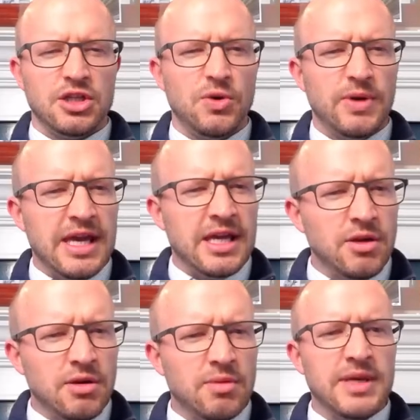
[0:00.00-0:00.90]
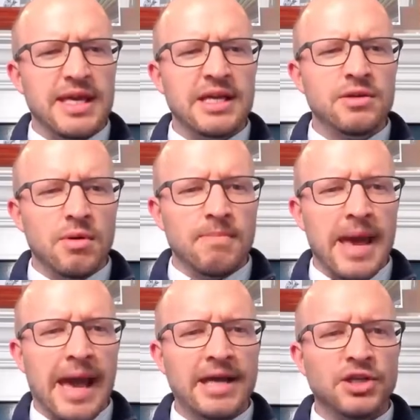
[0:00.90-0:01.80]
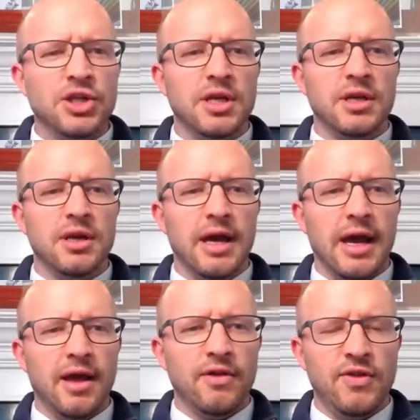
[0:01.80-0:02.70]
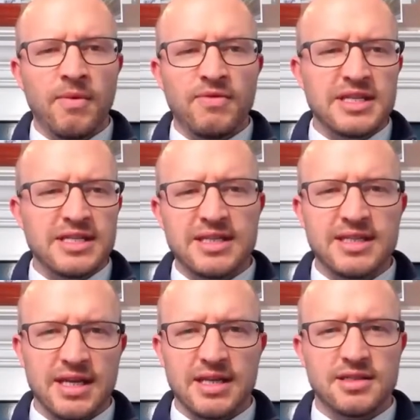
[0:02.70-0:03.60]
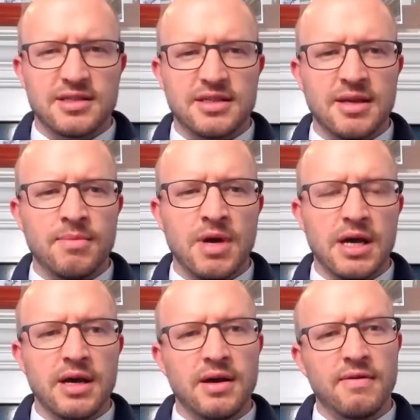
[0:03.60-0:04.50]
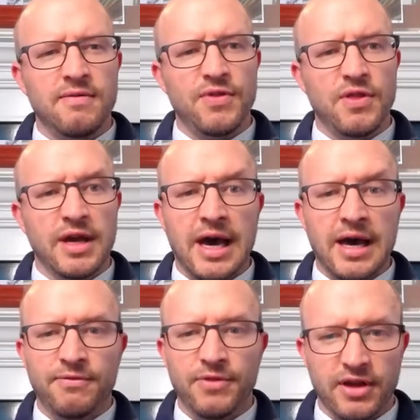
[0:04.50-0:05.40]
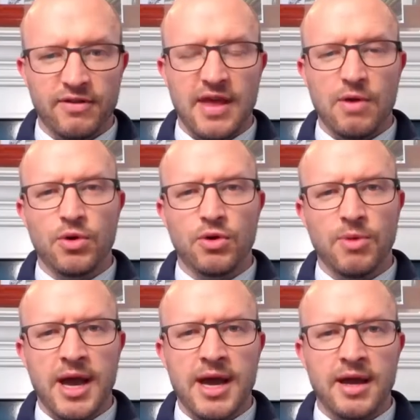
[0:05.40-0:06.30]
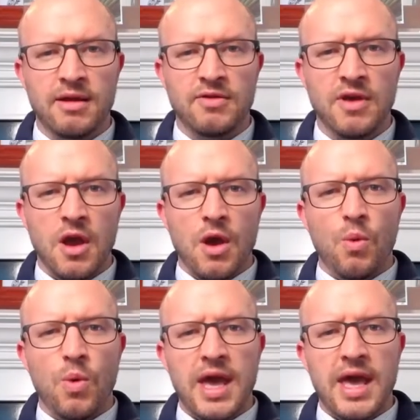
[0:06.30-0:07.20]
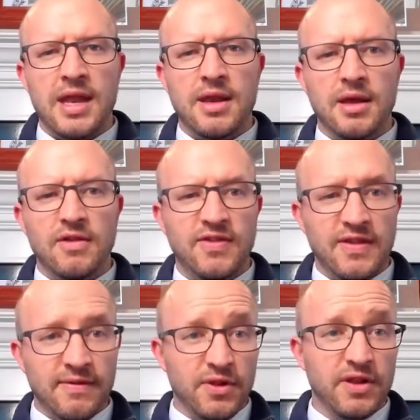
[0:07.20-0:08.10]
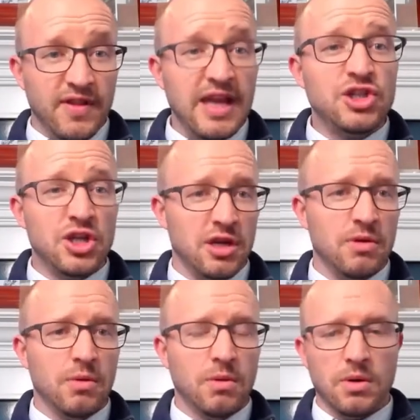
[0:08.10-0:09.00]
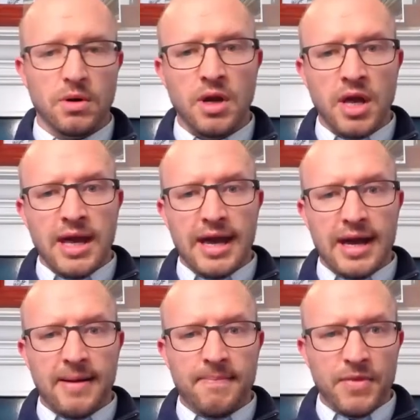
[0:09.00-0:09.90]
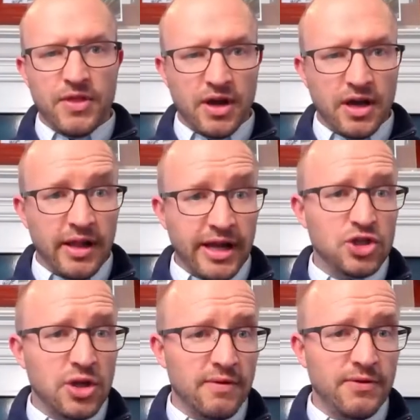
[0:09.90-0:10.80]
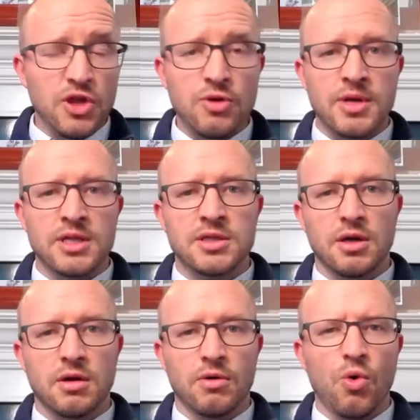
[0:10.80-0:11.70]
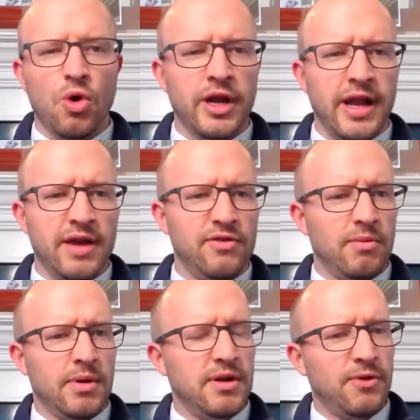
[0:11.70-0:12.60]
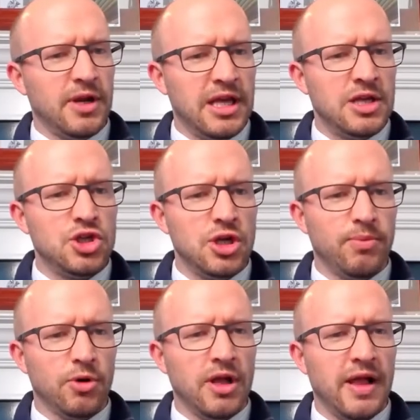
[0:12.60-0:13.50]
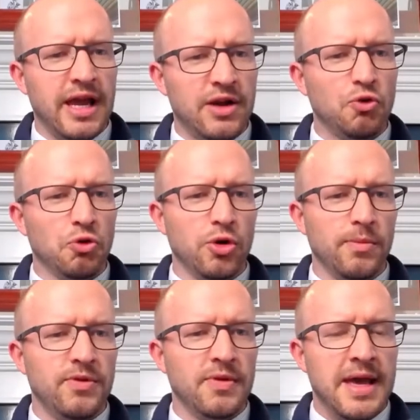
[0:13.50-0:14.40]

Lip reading: So again, you can begin to imagine some of the dissonance, some of the conflicts that would arise when civilization or the collection of humans are organized around different kinship or clan groups,